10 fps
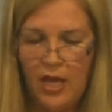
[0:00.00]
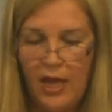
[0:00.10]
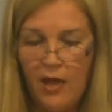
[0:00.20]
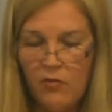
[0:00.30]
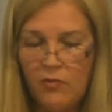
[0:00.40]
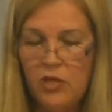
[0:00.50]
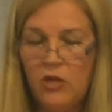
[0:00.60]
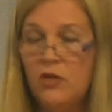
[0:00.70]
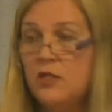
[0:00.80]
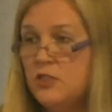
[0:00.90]
How are we
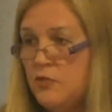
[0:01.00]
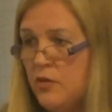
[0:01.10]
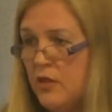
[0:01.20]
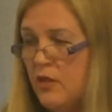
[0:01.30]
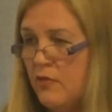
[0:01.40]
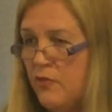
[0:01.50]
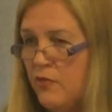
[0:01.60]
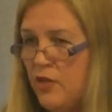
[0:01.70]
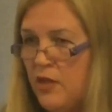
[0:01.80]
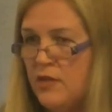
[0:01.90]
going to deal with our
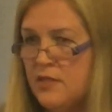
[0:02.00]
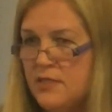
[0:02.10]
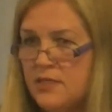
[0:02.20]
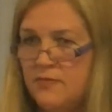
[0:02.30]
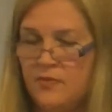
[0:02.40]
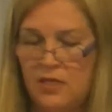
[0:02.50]
fears,